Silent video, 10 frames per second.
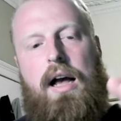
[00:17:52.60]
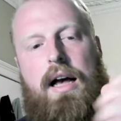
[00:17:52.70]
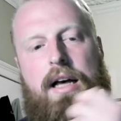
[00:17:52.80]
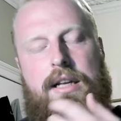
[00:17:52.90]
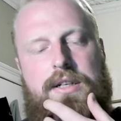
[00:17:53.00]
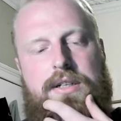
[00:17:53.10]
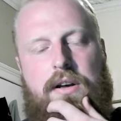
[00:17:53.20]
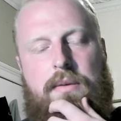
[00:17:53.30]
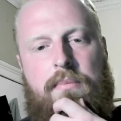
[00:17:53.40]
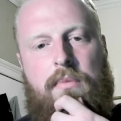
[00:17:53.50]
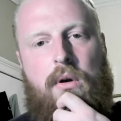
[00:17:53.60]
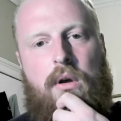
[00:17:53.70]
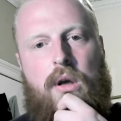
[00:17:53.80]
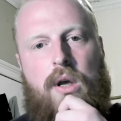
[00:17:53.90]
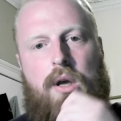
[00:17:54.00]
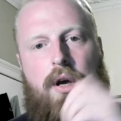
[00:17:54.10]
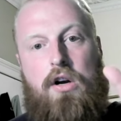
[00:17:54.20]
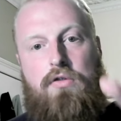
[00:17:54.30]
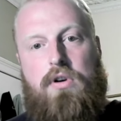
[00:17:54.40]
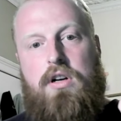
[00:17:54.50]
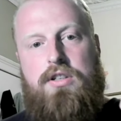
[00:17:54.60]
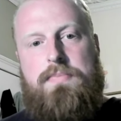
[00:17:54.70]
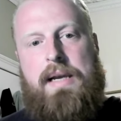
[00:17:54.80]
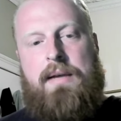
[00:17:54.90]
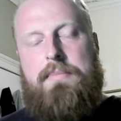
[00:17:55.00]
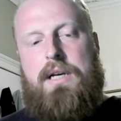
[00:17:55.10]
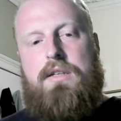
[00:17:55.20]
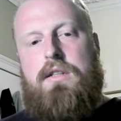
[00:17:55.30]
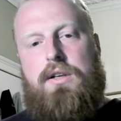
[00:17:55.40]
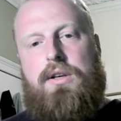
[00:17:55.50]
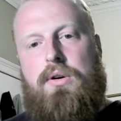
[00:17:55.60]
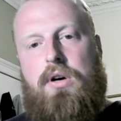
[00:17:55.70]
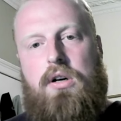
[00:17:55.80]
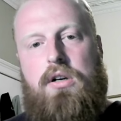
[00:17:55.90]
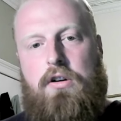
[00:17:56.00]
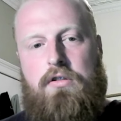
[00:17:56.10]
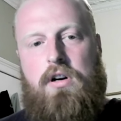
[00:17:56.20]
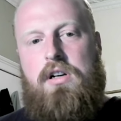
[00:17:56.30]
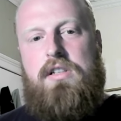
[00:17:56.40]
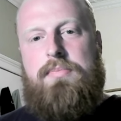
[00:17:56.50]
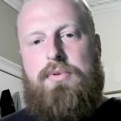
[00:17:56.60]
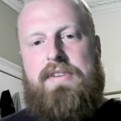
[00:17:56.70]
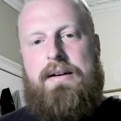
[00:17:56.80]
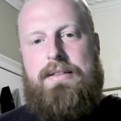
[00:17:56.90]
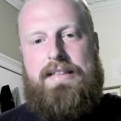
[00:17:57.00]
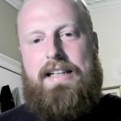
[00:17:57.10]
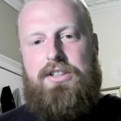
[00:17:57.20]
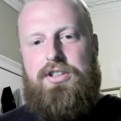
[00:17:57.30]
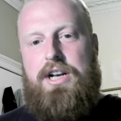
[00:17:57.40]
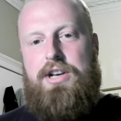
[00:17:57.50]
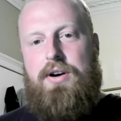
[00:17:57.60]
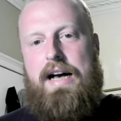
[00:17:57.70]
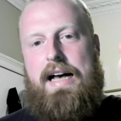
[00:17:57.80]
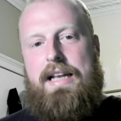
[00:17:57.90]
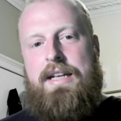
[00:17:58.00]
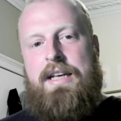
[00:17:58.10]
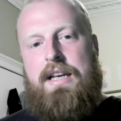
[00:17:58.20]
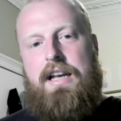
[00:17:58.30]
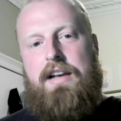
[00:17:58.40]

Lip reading: And grasping, because look, you can't grasp without tension in your hand.